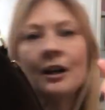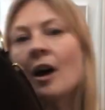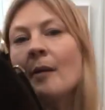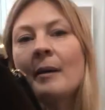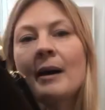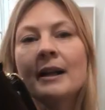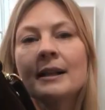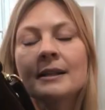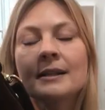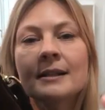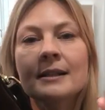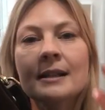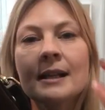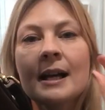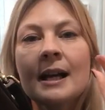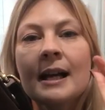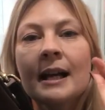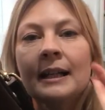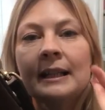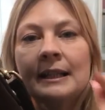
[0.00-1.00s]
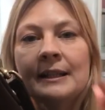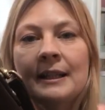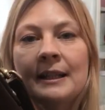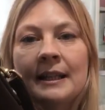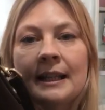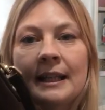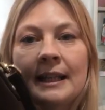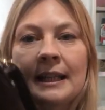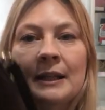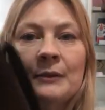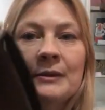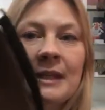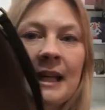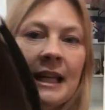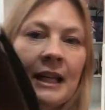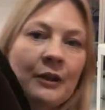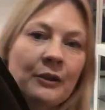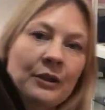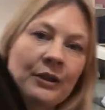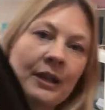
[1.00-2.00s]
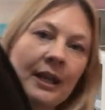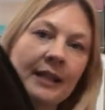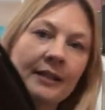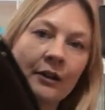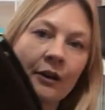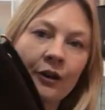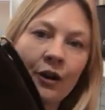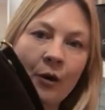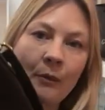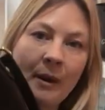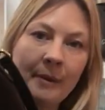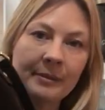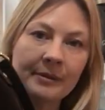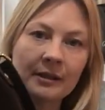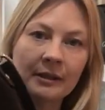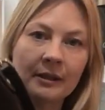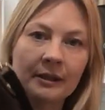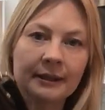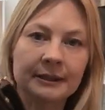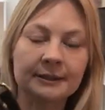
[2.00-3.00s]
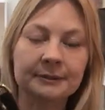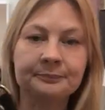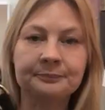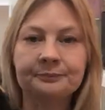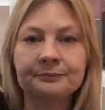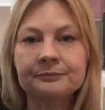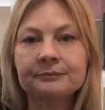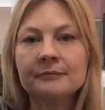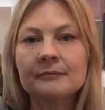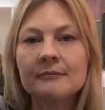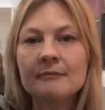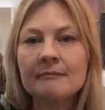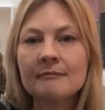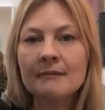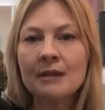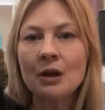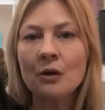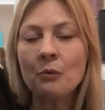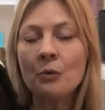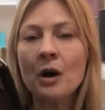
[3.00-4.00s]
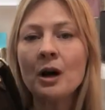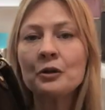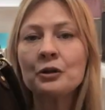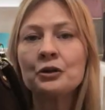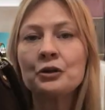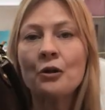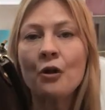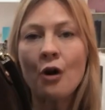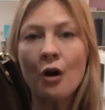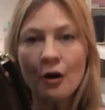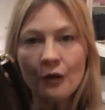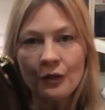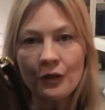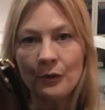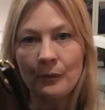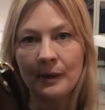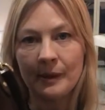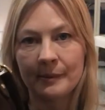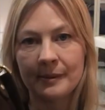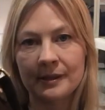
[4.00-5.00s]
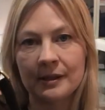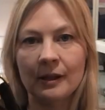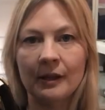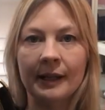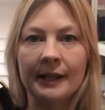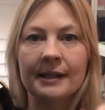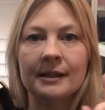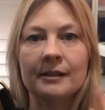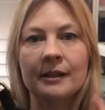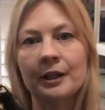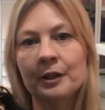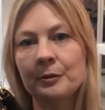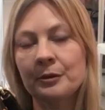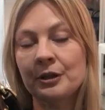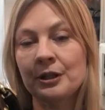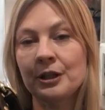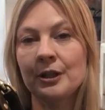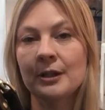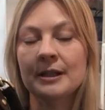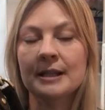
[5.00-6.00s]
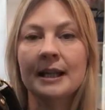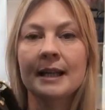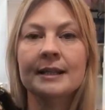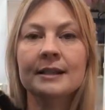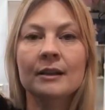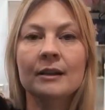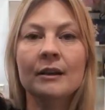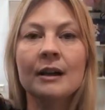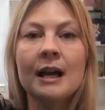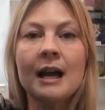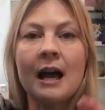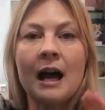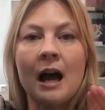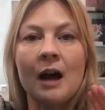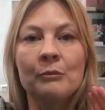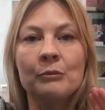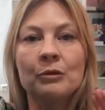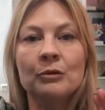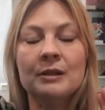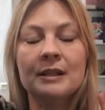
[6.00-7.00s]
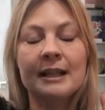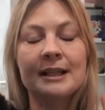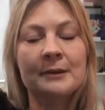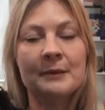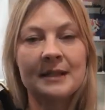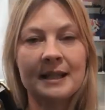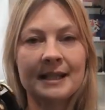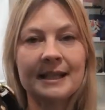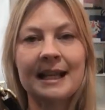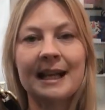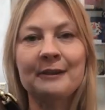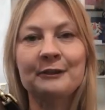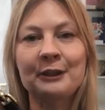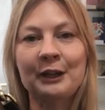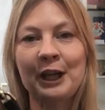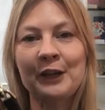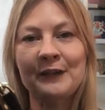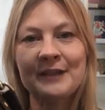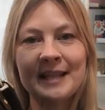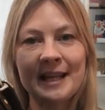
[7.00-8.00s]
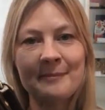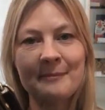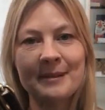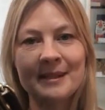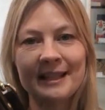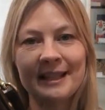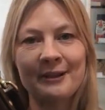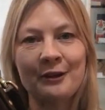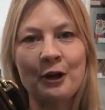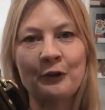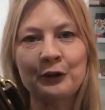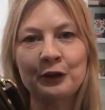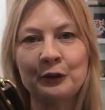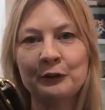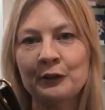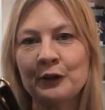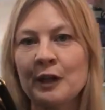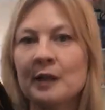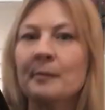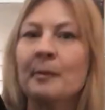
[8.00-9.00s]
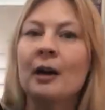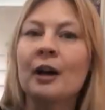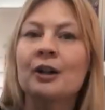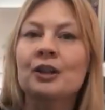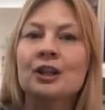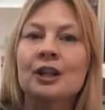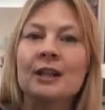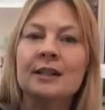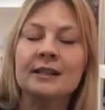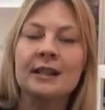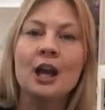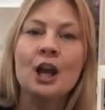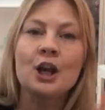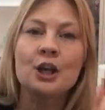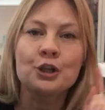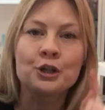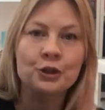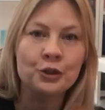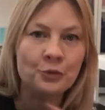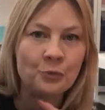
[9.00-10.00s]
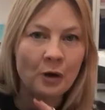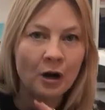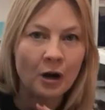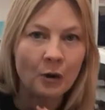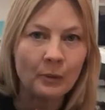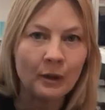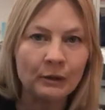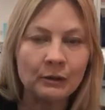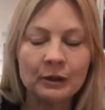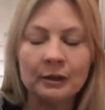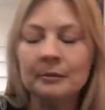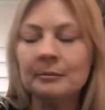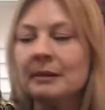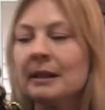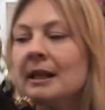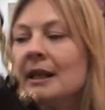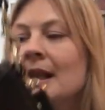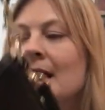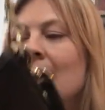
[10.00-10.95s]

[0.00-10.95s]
the comments, click the link, it'll take you to this on our website. Whilst you're on the website, sign up to the newsletter and we'll send you a discount code for 10% off your first purchase. You are welcome.